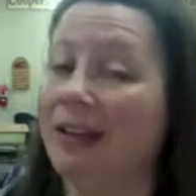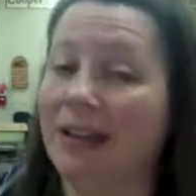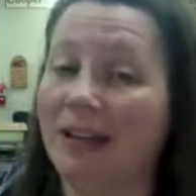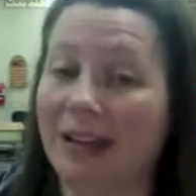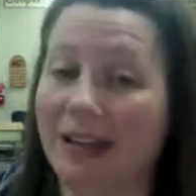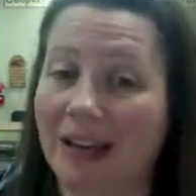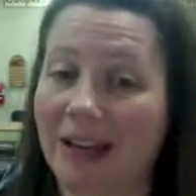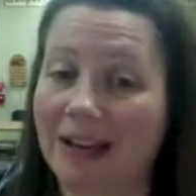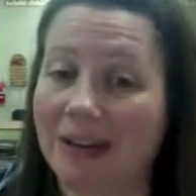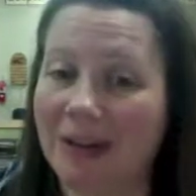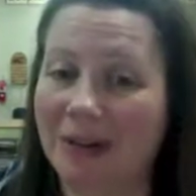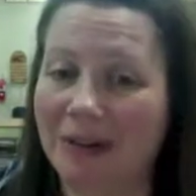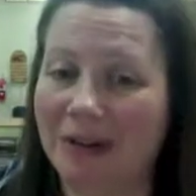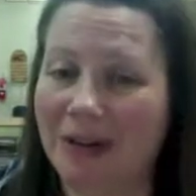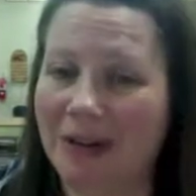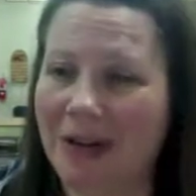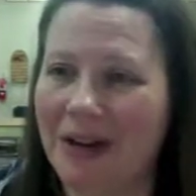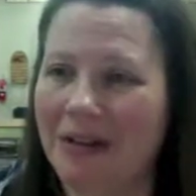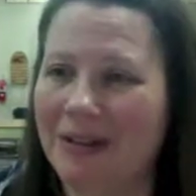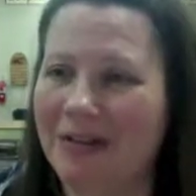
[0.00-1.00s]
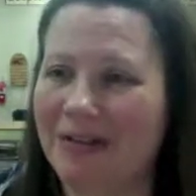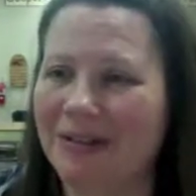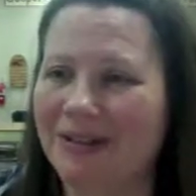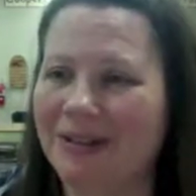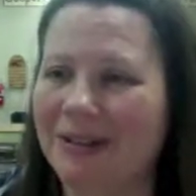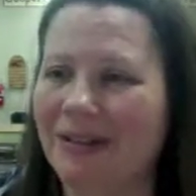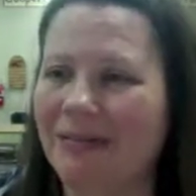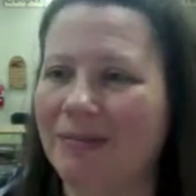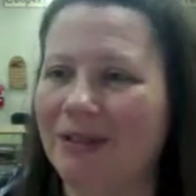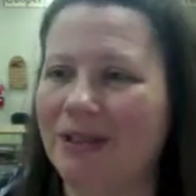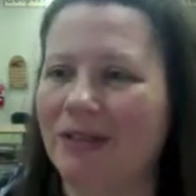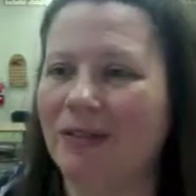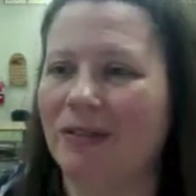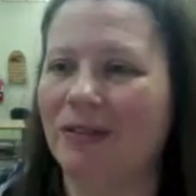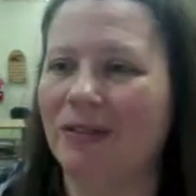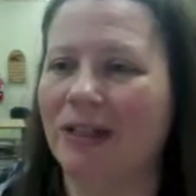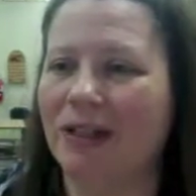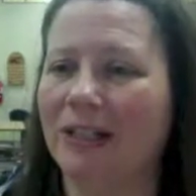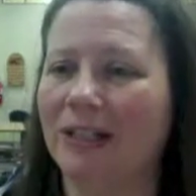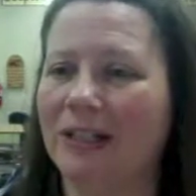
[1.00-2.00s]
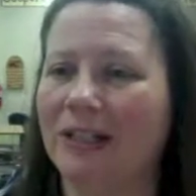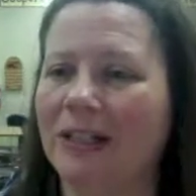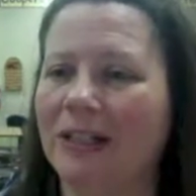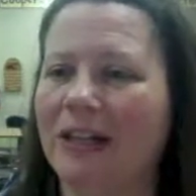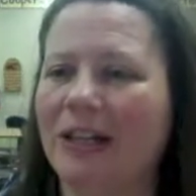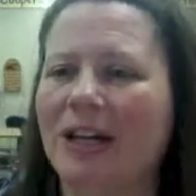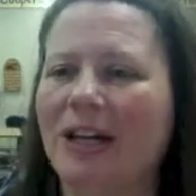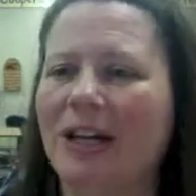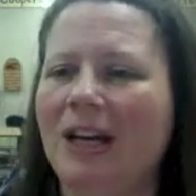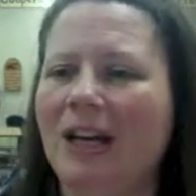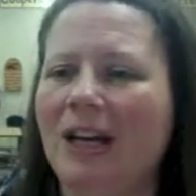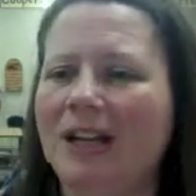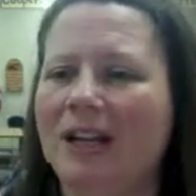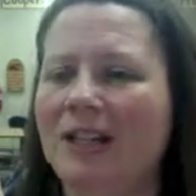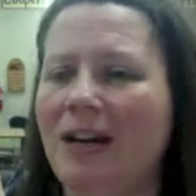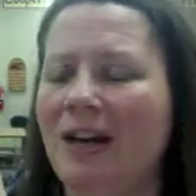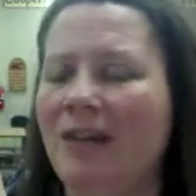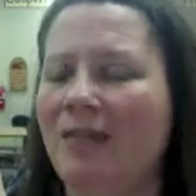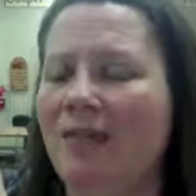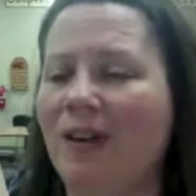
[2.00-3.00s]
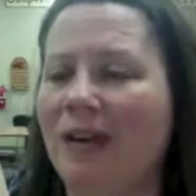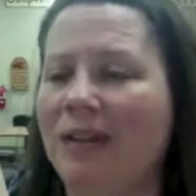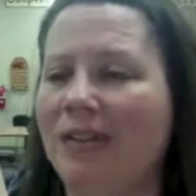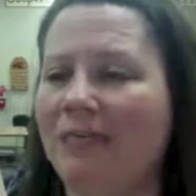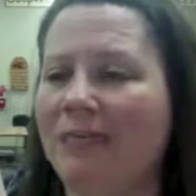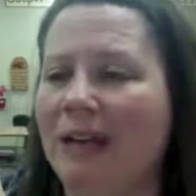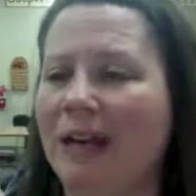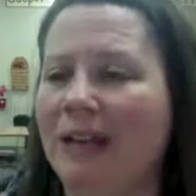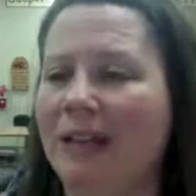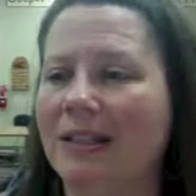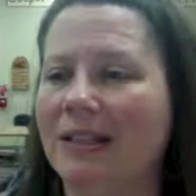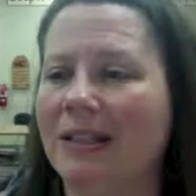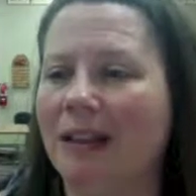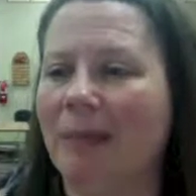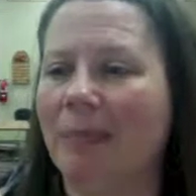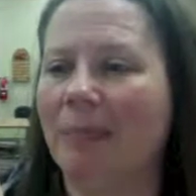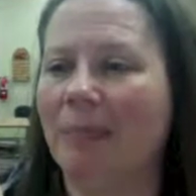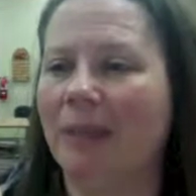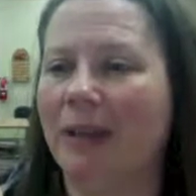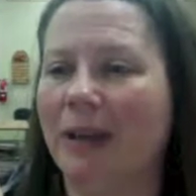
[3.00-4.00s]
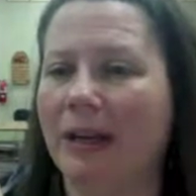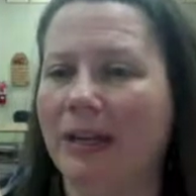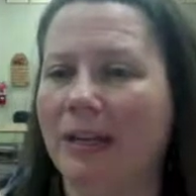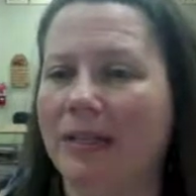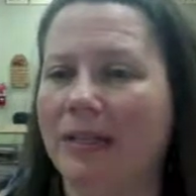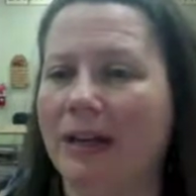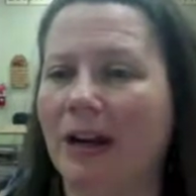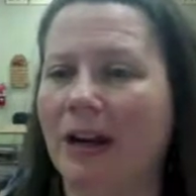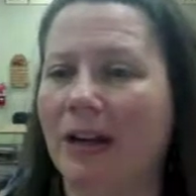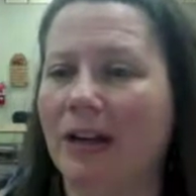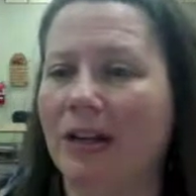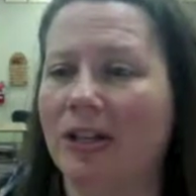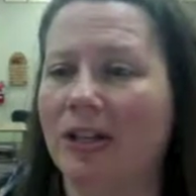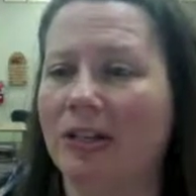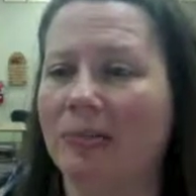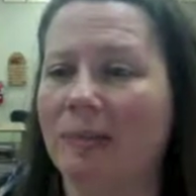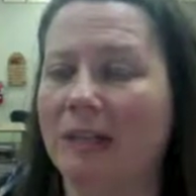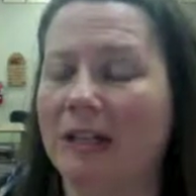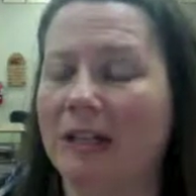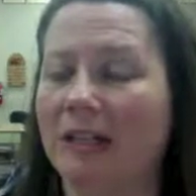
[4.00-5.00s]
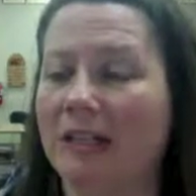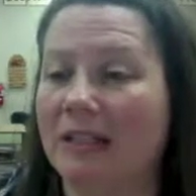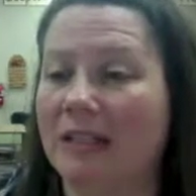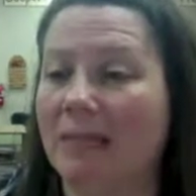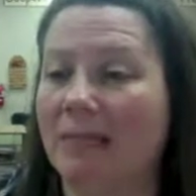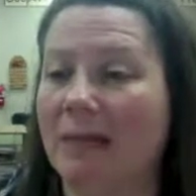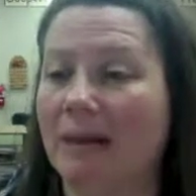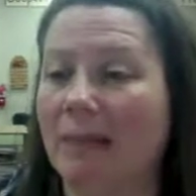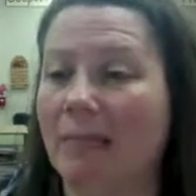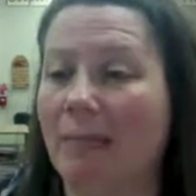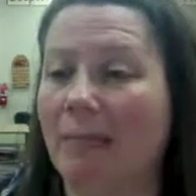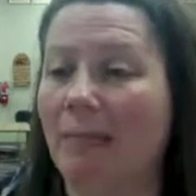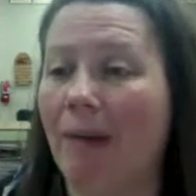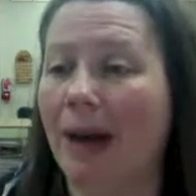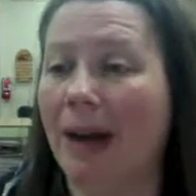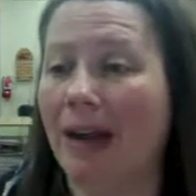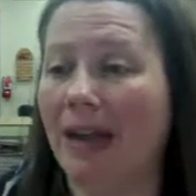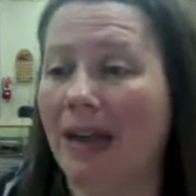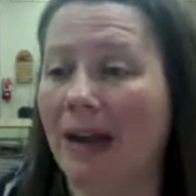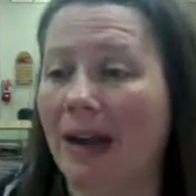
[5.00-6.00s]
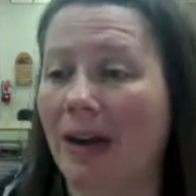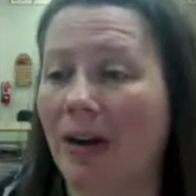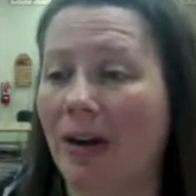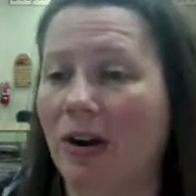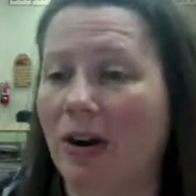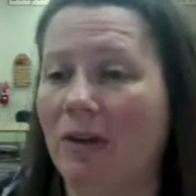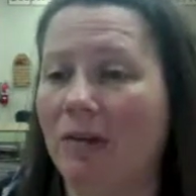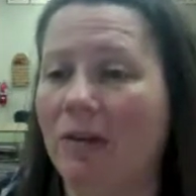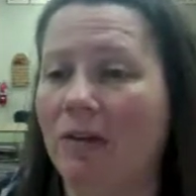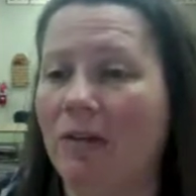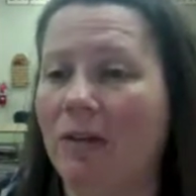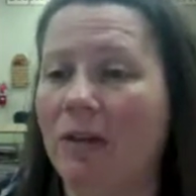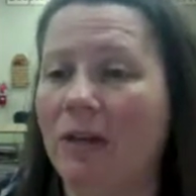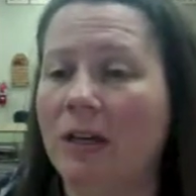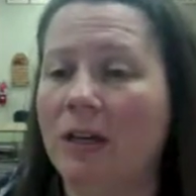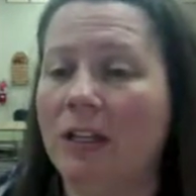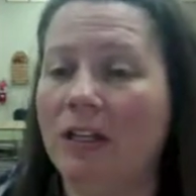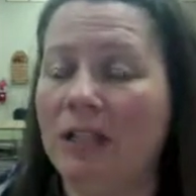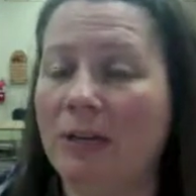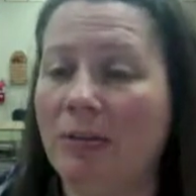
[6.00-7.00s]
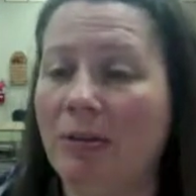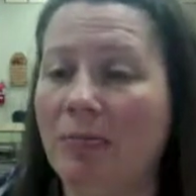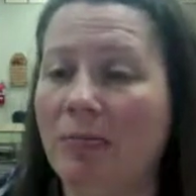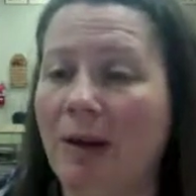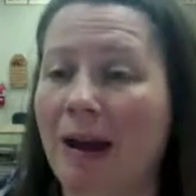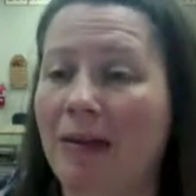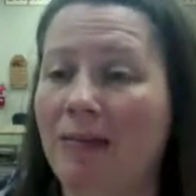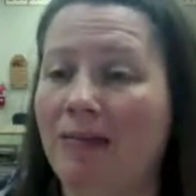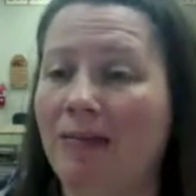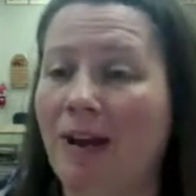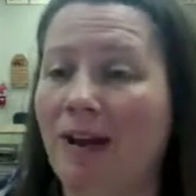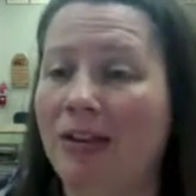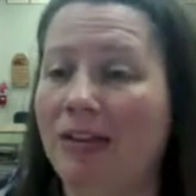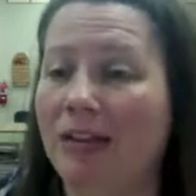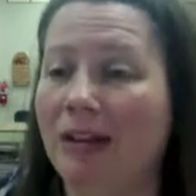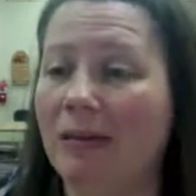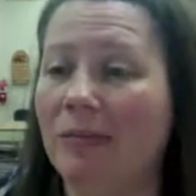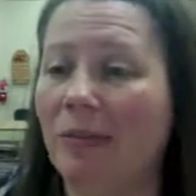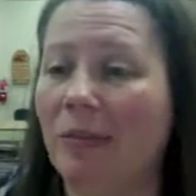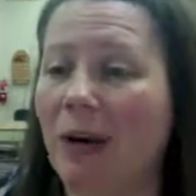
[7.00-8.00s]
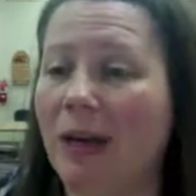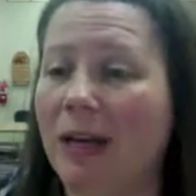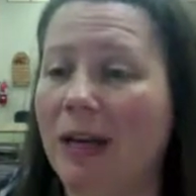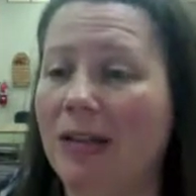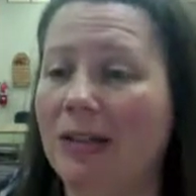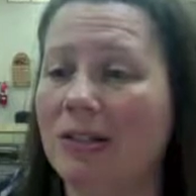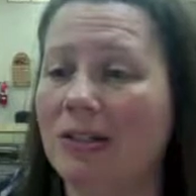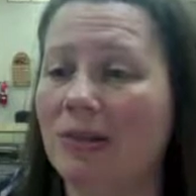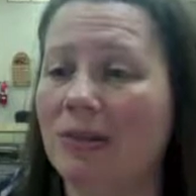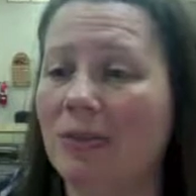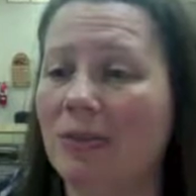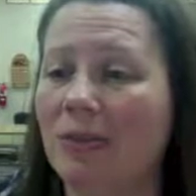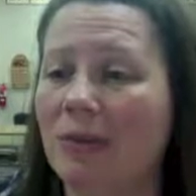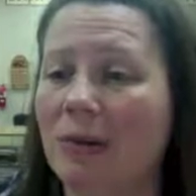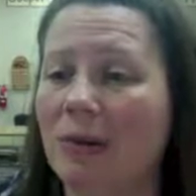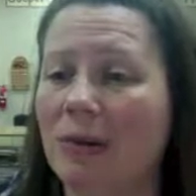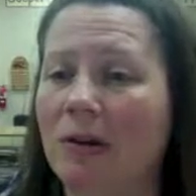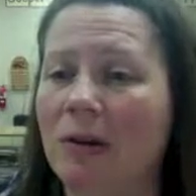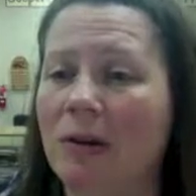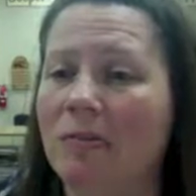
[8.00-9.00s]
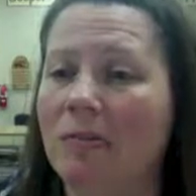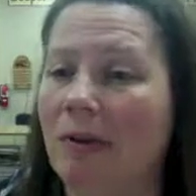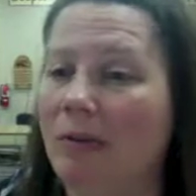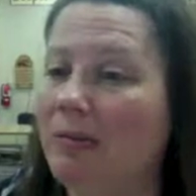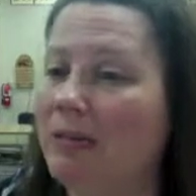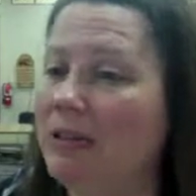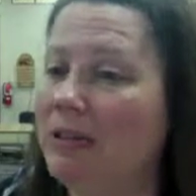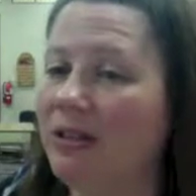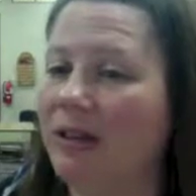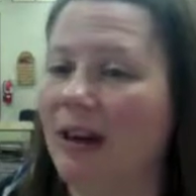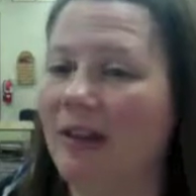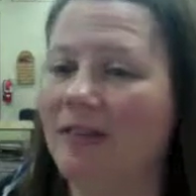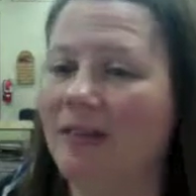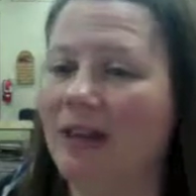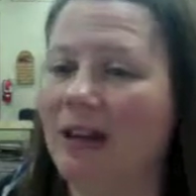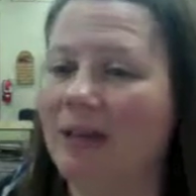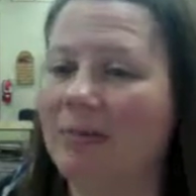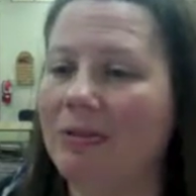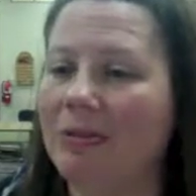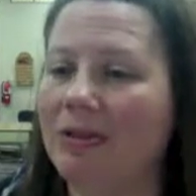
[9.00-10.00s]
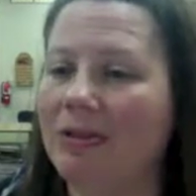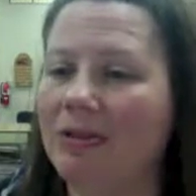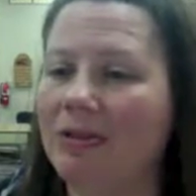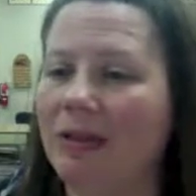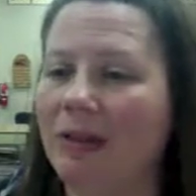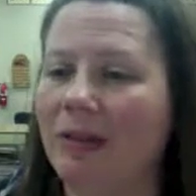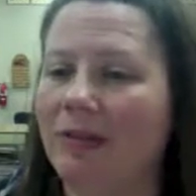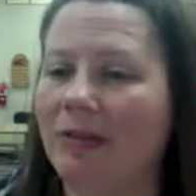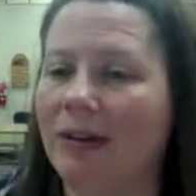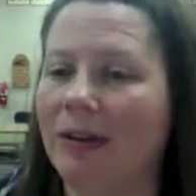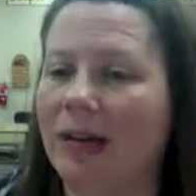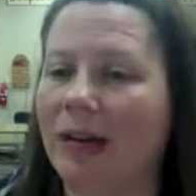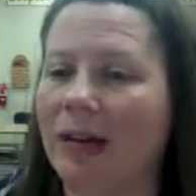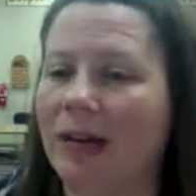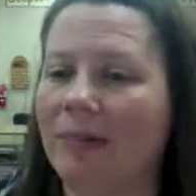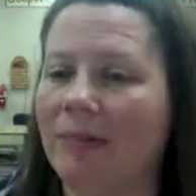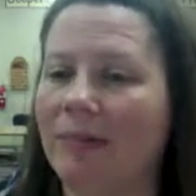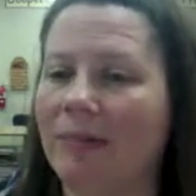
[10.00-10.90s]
"Yes, Julio," said Mr. Flores. "It's not fair to make us stop playing soccer just because somebody might get hurt. Someone might fall down walking to school, but we still have to come to school every day."